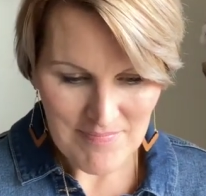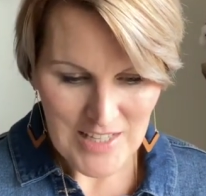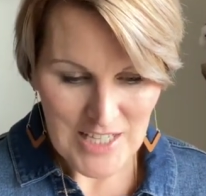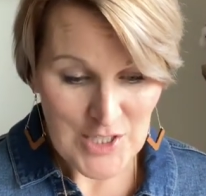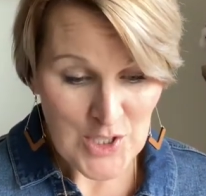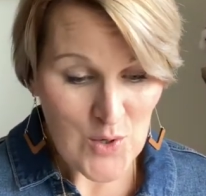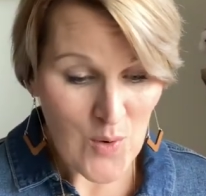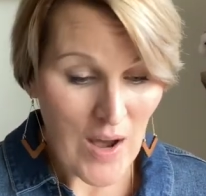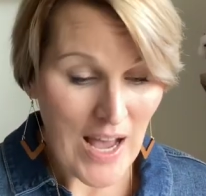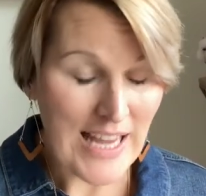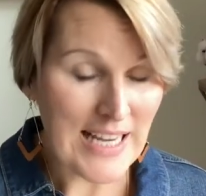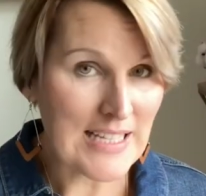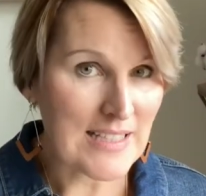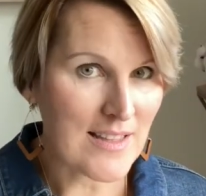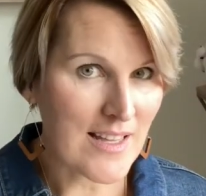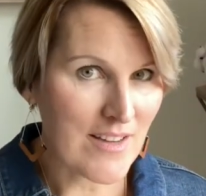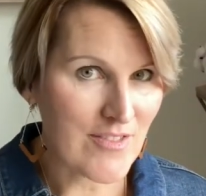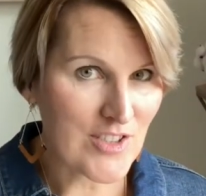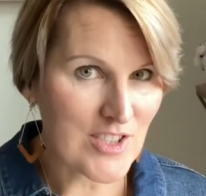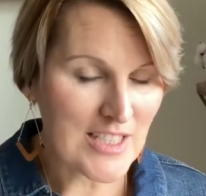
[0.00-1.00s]
So I
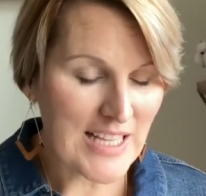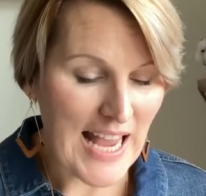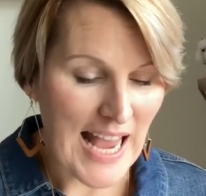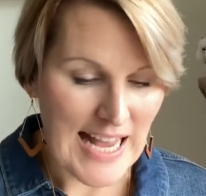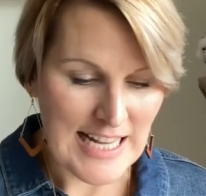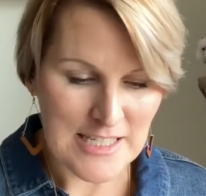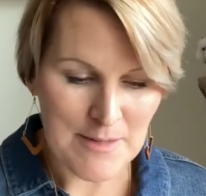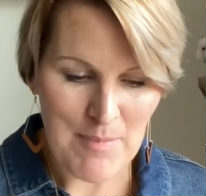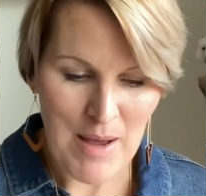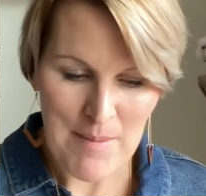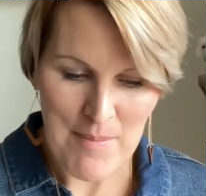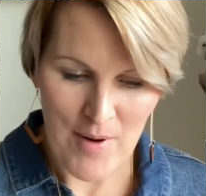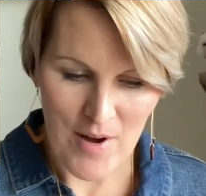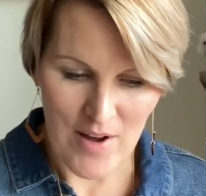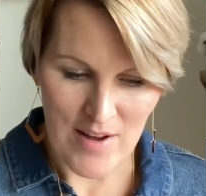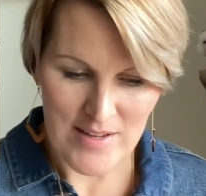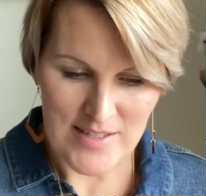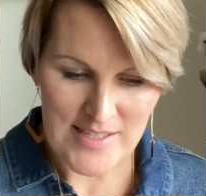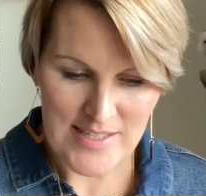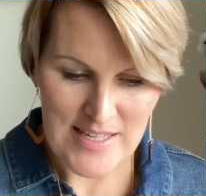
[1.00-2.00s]
cleverly asked my
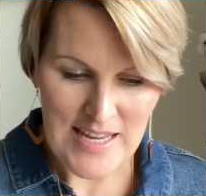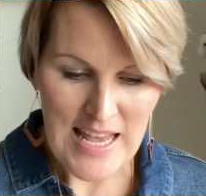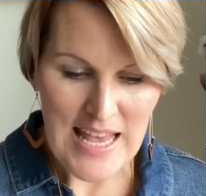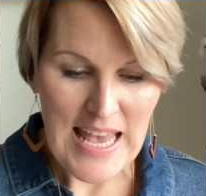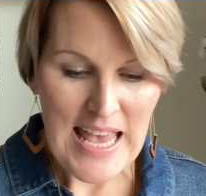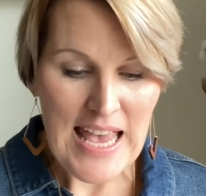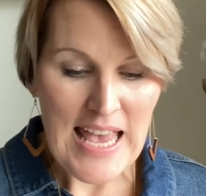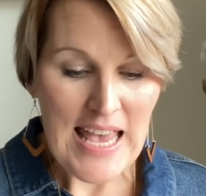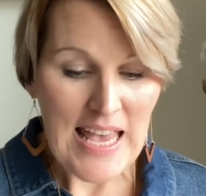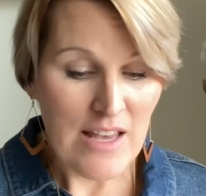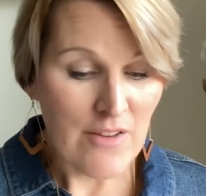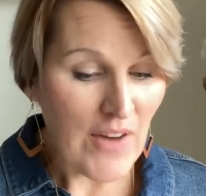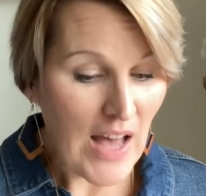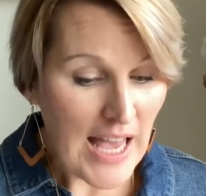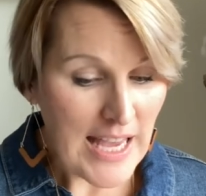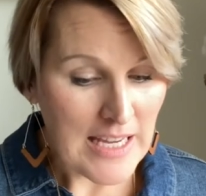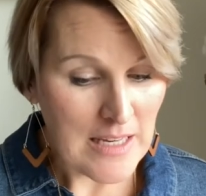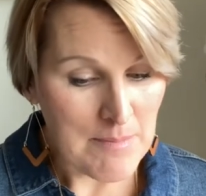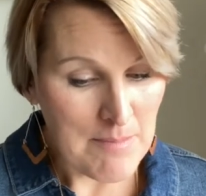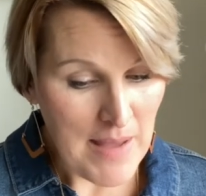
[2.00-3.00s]
boss if I
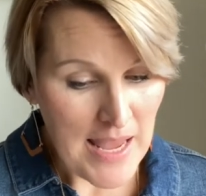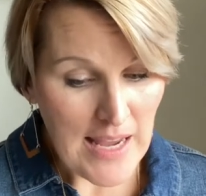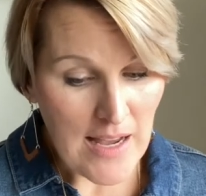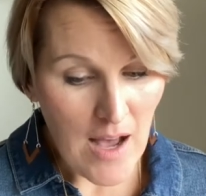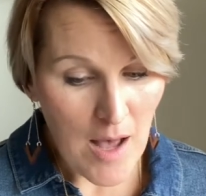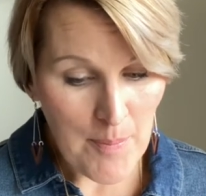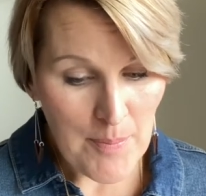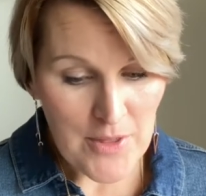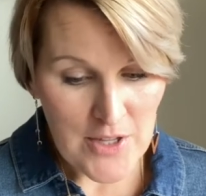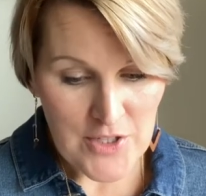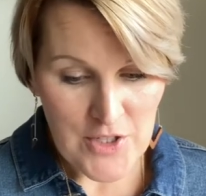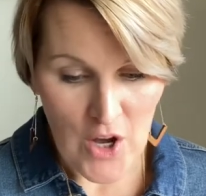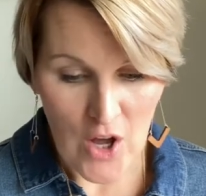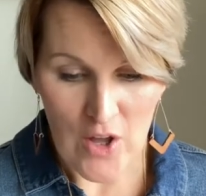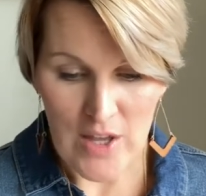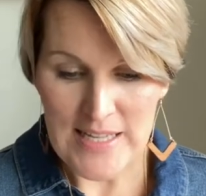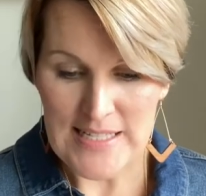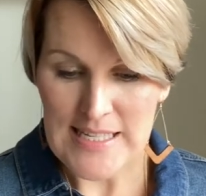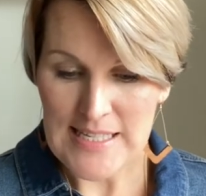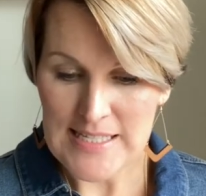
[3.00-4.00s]
could make up the doll
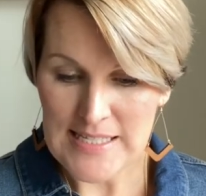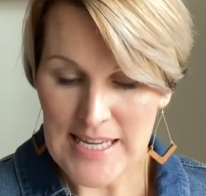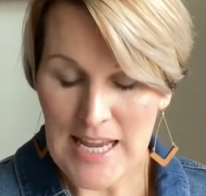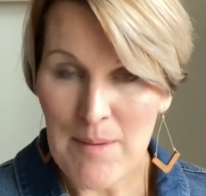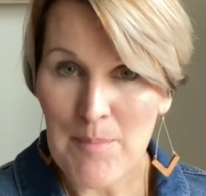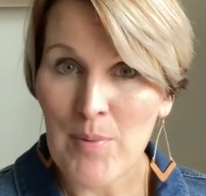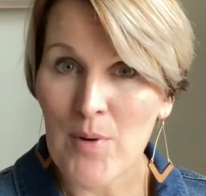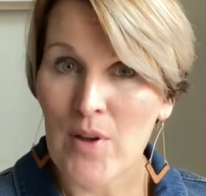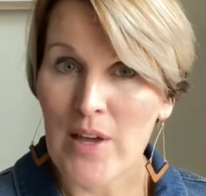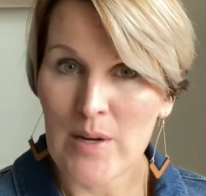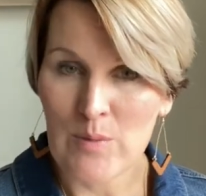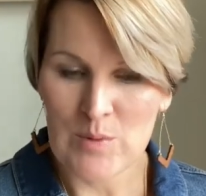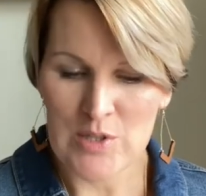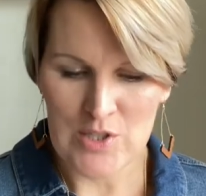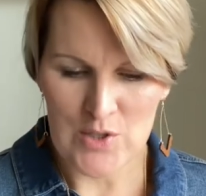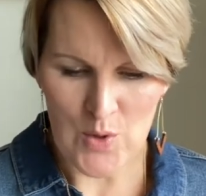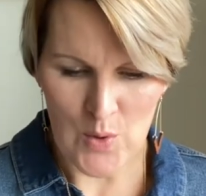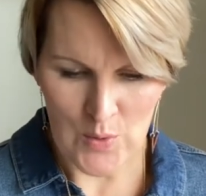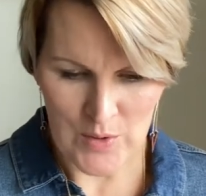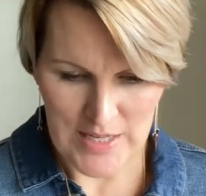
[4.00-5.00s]
as a sample and was
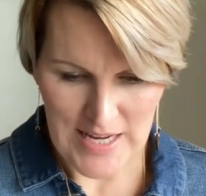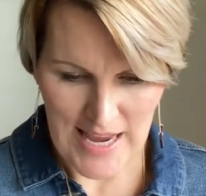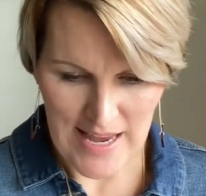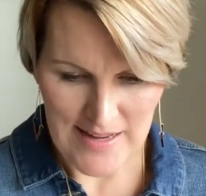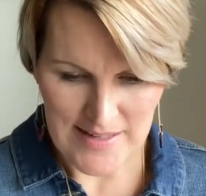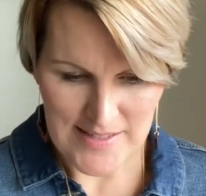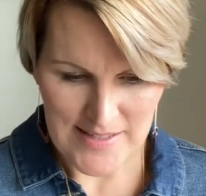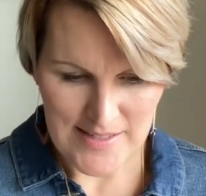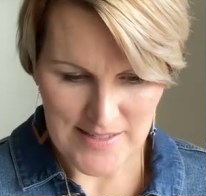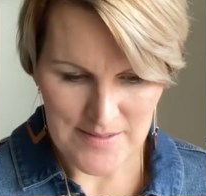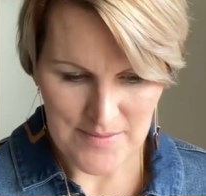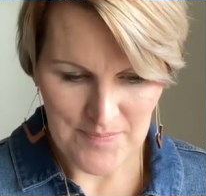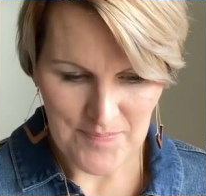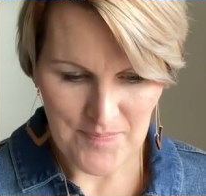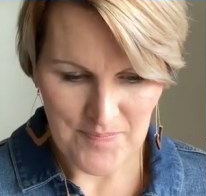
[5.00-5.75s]
told yes.